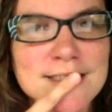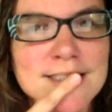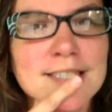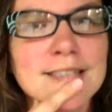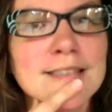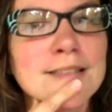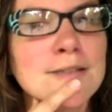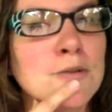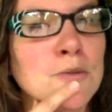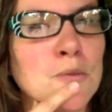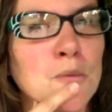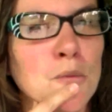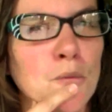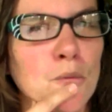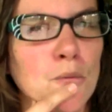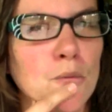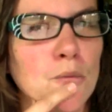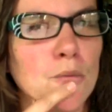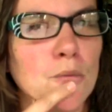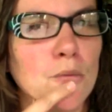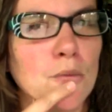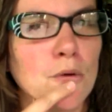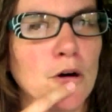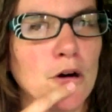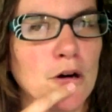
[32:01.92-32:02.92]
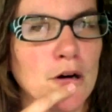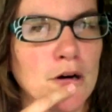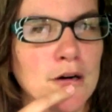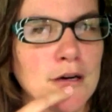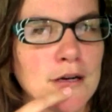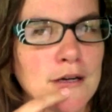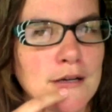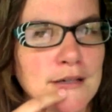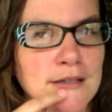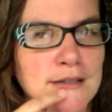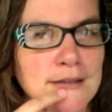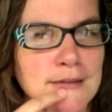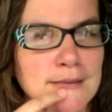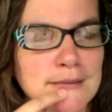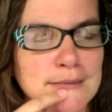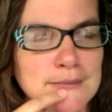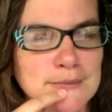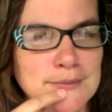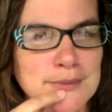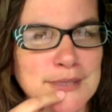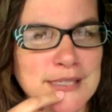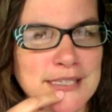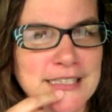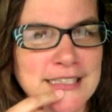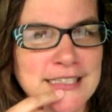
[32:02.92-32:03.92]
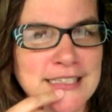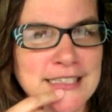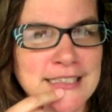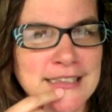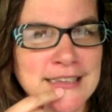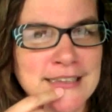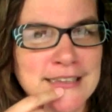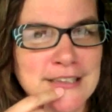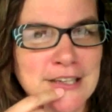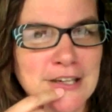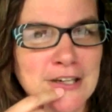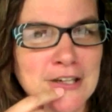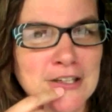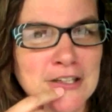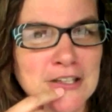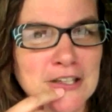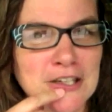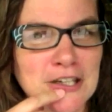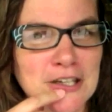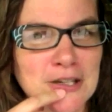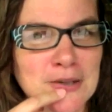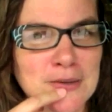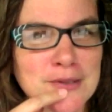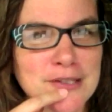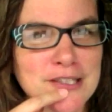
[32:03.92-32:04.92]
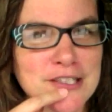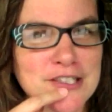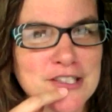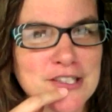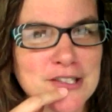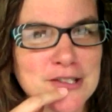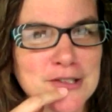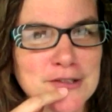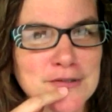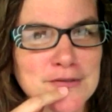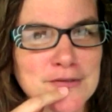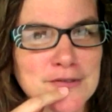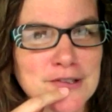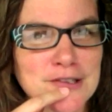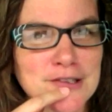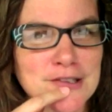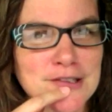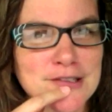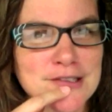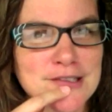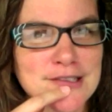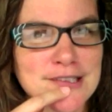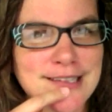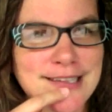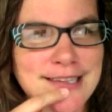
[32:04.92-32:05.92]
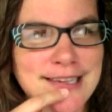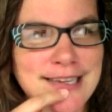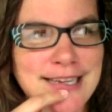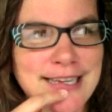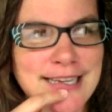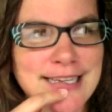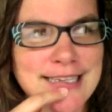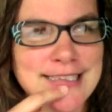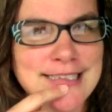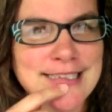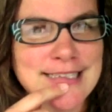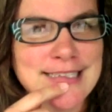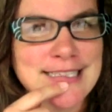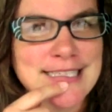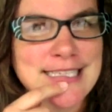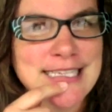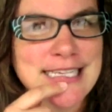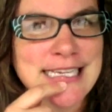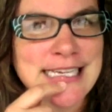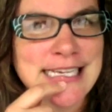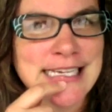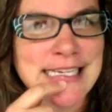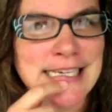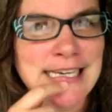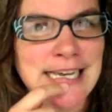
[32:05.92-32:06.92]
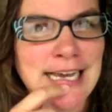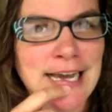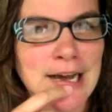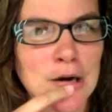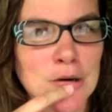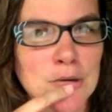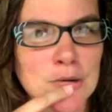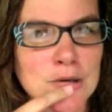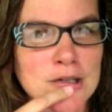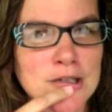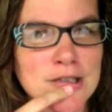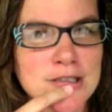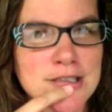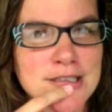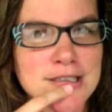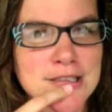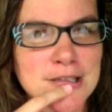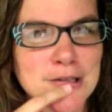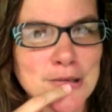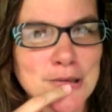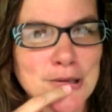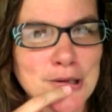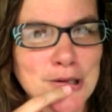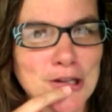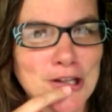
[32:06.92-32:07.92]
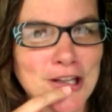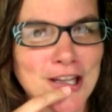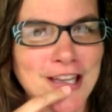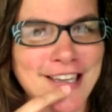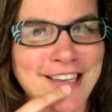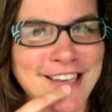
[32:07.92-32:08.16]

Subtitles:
going to work being in the car with each other for 18 hours total?